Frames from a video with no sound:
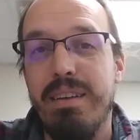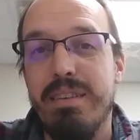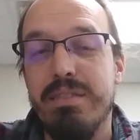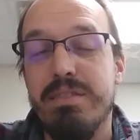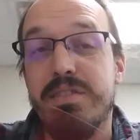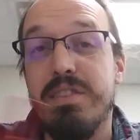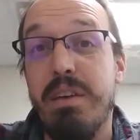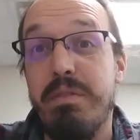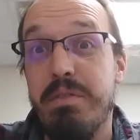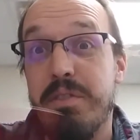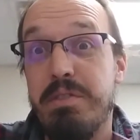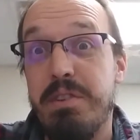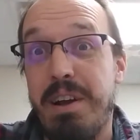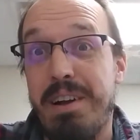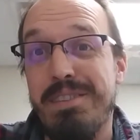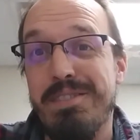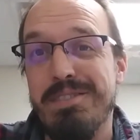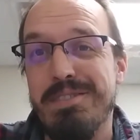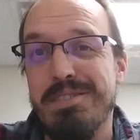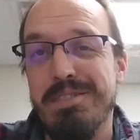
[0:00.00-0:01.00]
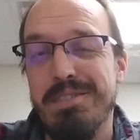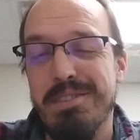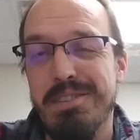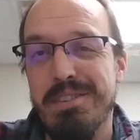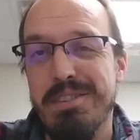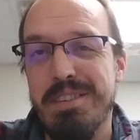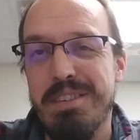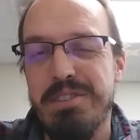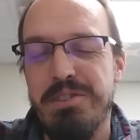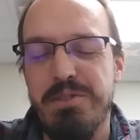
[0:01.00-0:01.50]
Seventh child is a
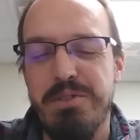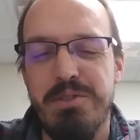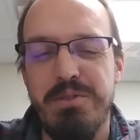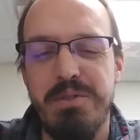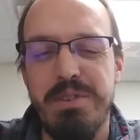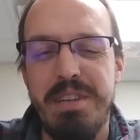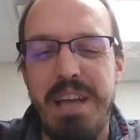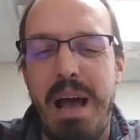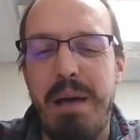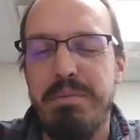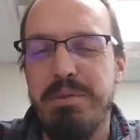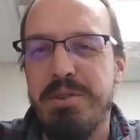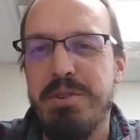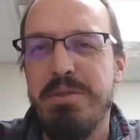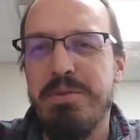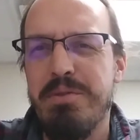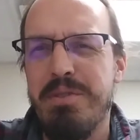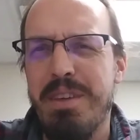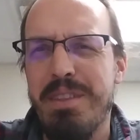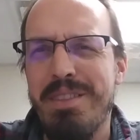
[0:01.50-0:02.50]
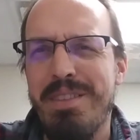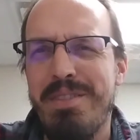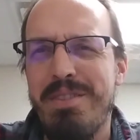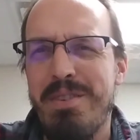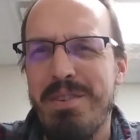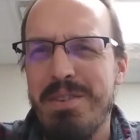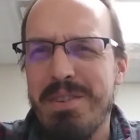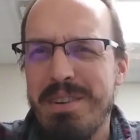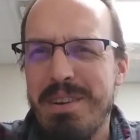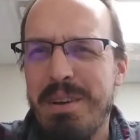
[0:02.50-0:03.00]
little easier to adapt to than the
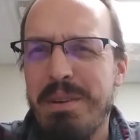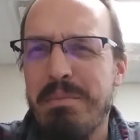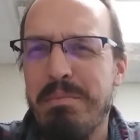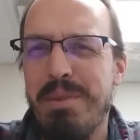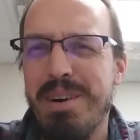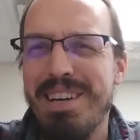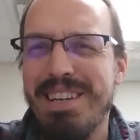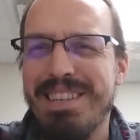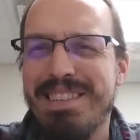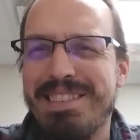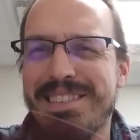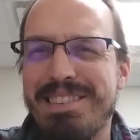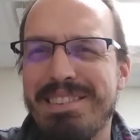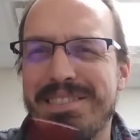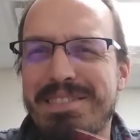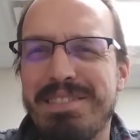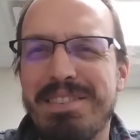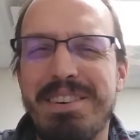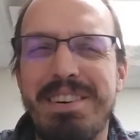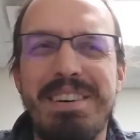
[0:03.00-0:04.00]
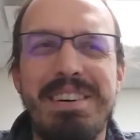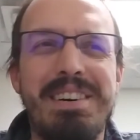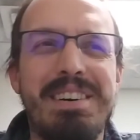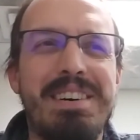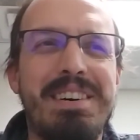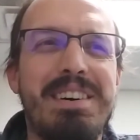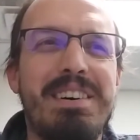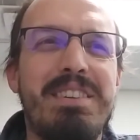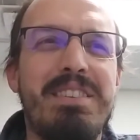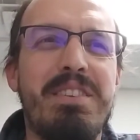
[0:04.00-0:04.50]
third, but it's still
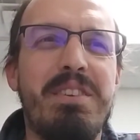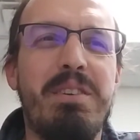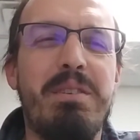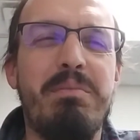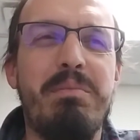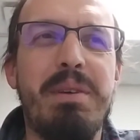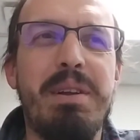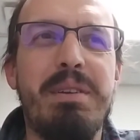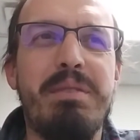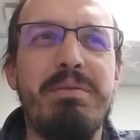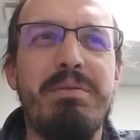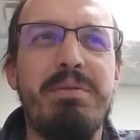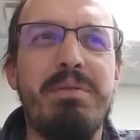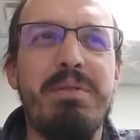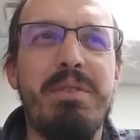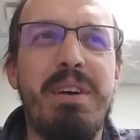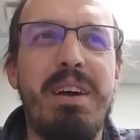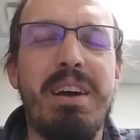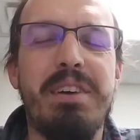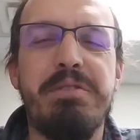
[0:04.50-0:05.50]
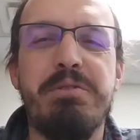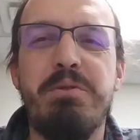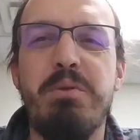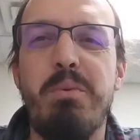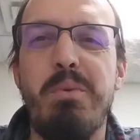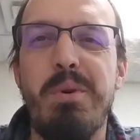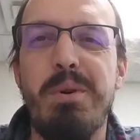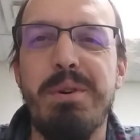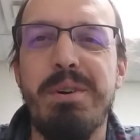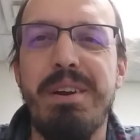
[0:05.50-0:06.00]
a little bit of extra
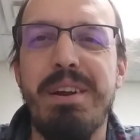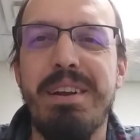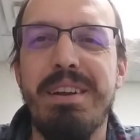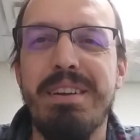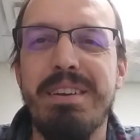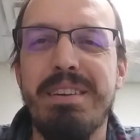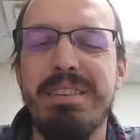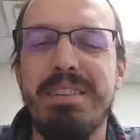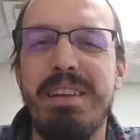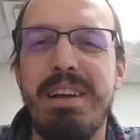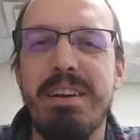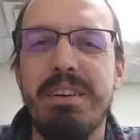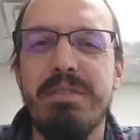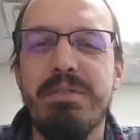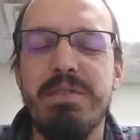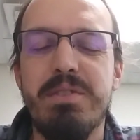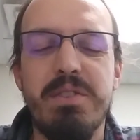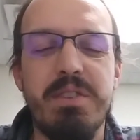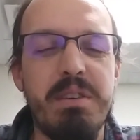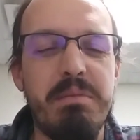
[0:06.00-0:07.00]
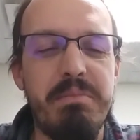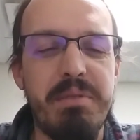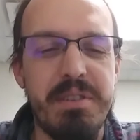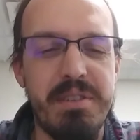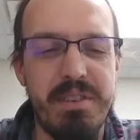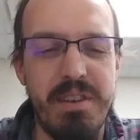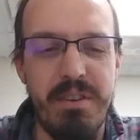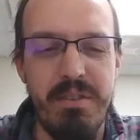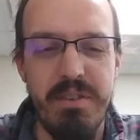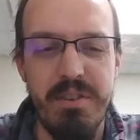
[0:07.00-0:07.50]
work and lack of sleep,
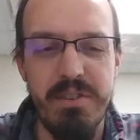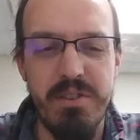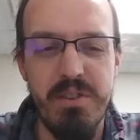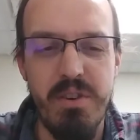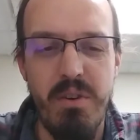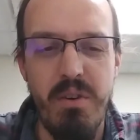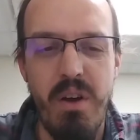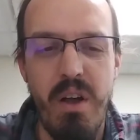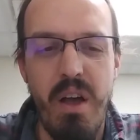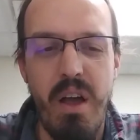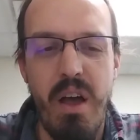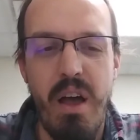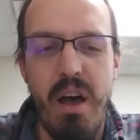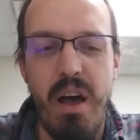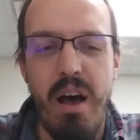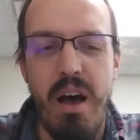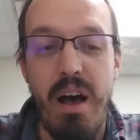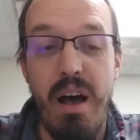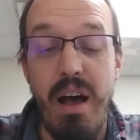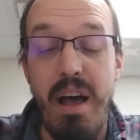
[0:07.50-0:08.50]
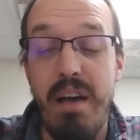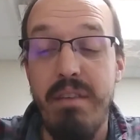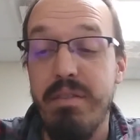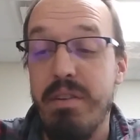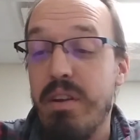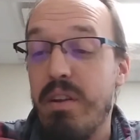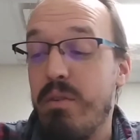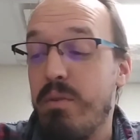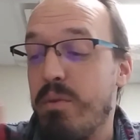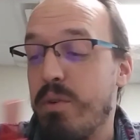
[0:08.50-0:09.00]
etc. So I
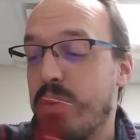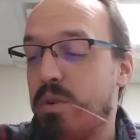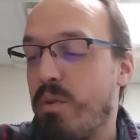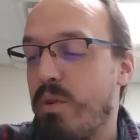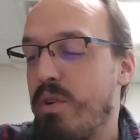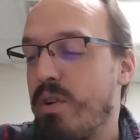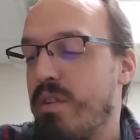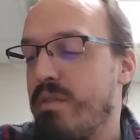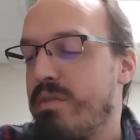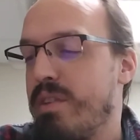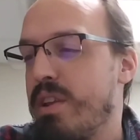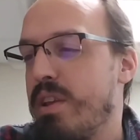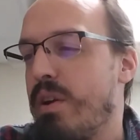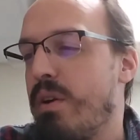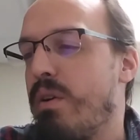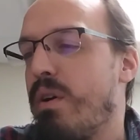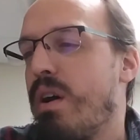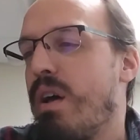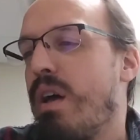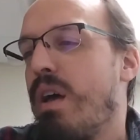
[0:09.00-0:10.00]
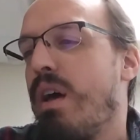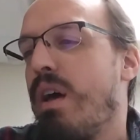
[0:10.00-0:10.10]
haven't recorded a video.